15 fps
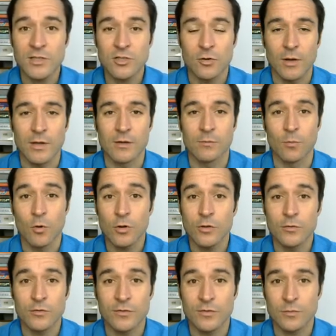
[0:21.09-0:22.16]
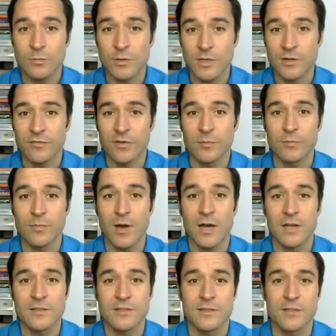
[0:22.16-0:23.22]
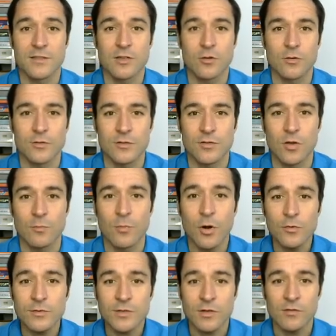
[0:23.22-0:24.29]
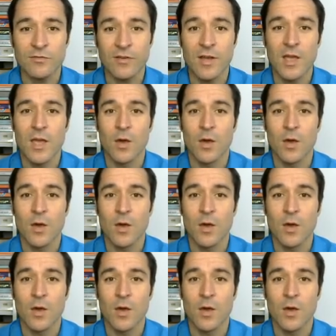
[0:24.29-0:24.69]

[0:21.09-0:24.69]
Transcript: So I'll walk you through the different parts this course is composed of,